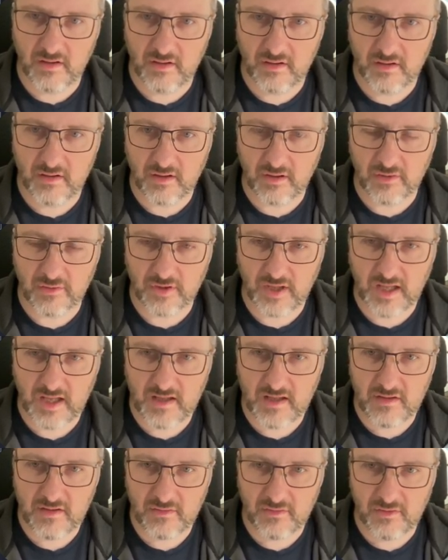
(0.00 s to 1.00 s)
Okay,
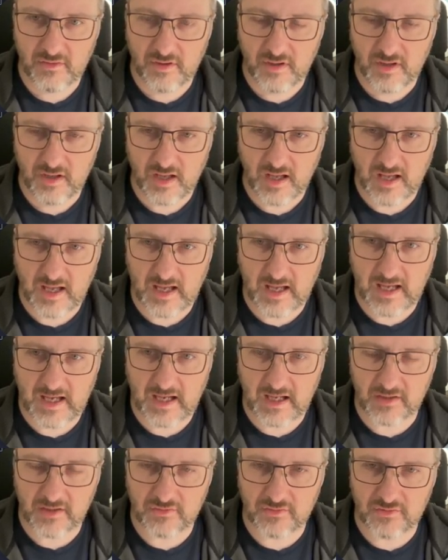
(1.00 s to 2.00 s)

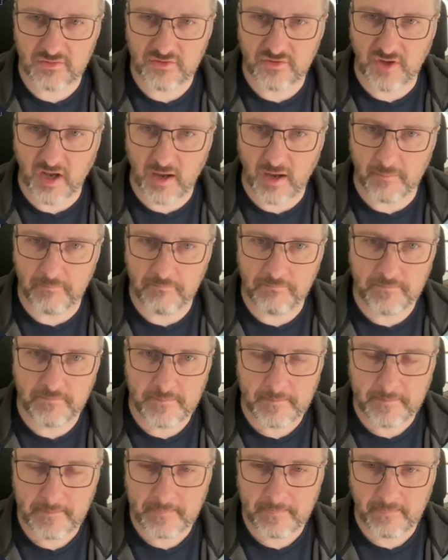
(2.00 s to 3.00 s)
and
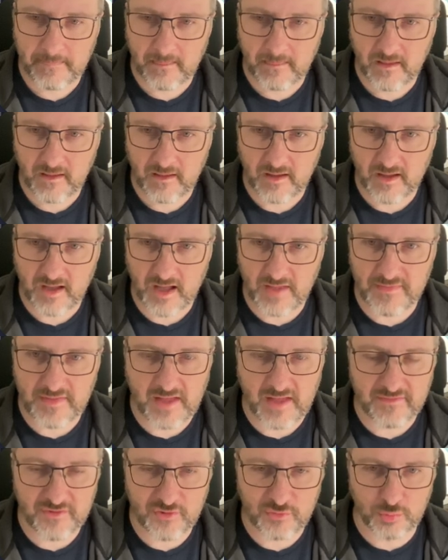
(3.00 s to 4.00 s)
then
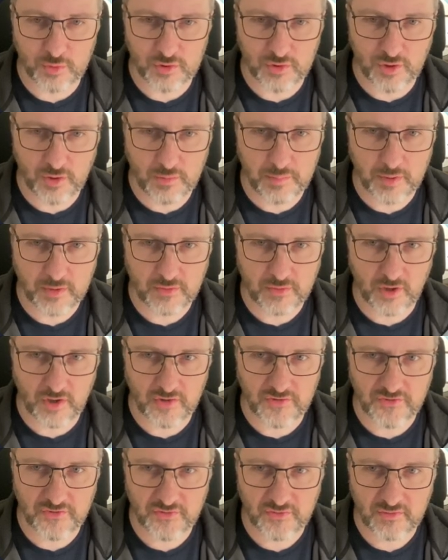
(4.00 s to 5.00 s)
this will loop
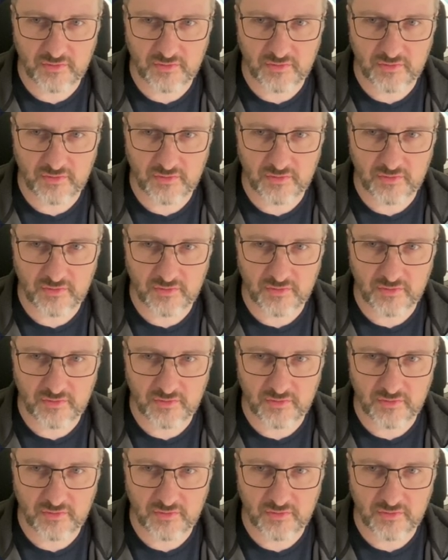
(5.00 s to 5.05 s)
across